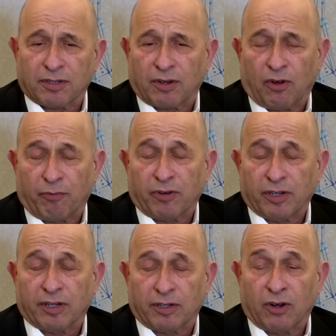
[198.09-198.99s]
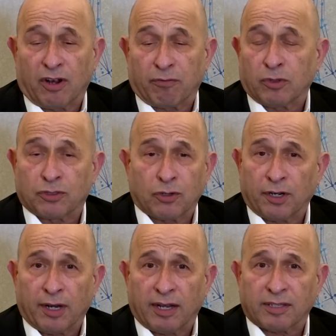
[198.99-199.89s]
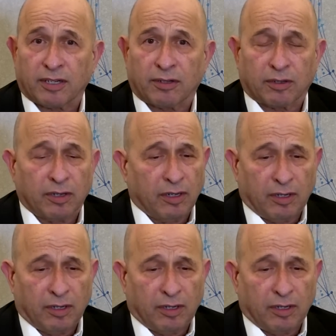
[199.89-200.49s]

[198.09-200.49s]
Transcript: Hopefully, Yoav will join us, and